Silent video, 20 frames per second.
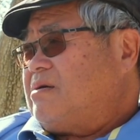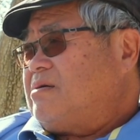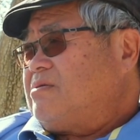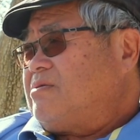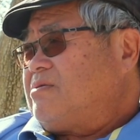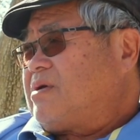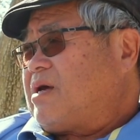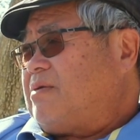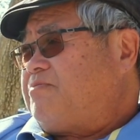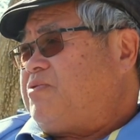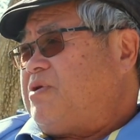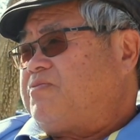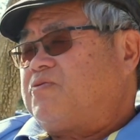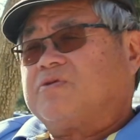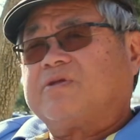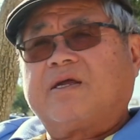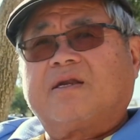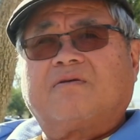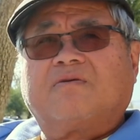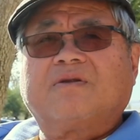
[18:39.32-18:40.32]
we've got
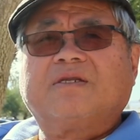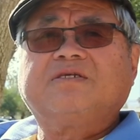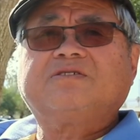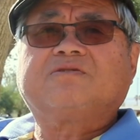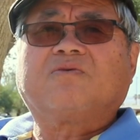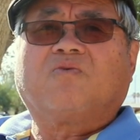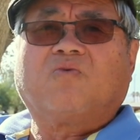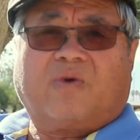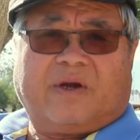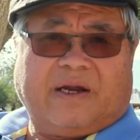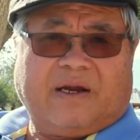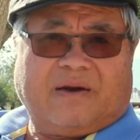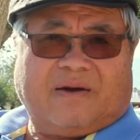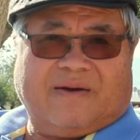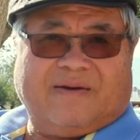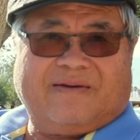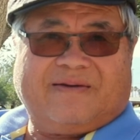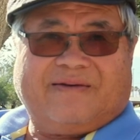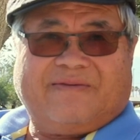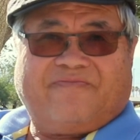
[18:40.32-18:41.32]
people that are at least aware
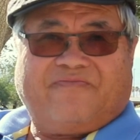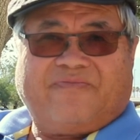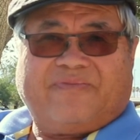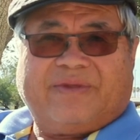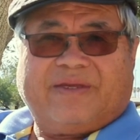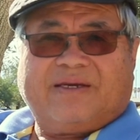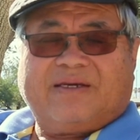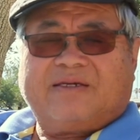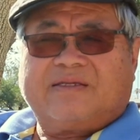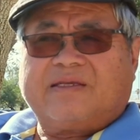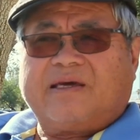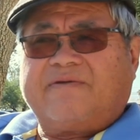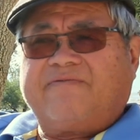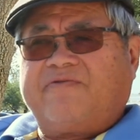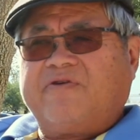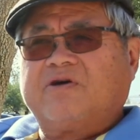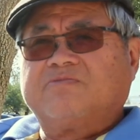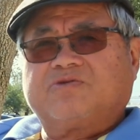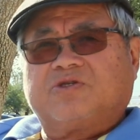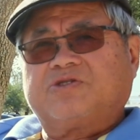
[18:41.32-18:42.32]
that
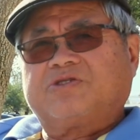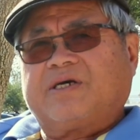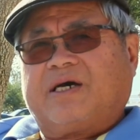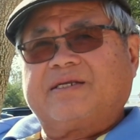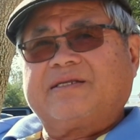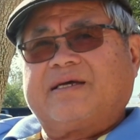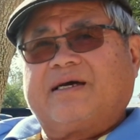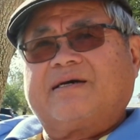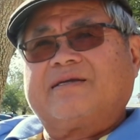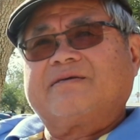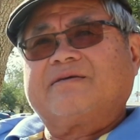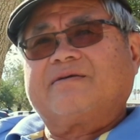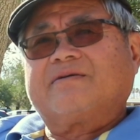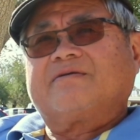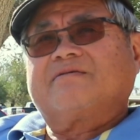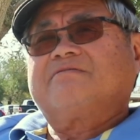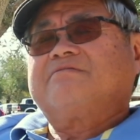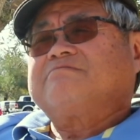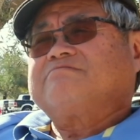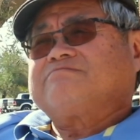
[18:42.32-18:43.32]
films are shot down here.